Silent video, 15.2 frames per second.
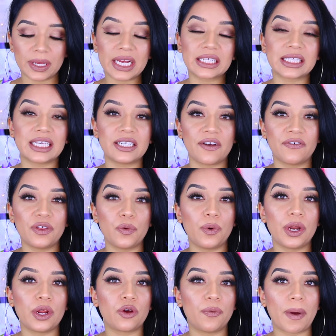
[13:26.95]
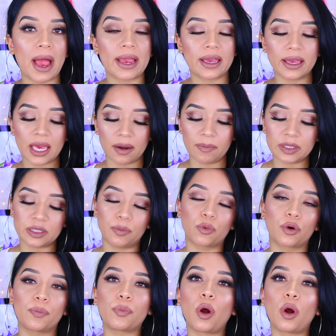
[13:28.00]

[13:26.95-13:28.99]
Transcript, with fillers: because I definitely want to go back and get me some more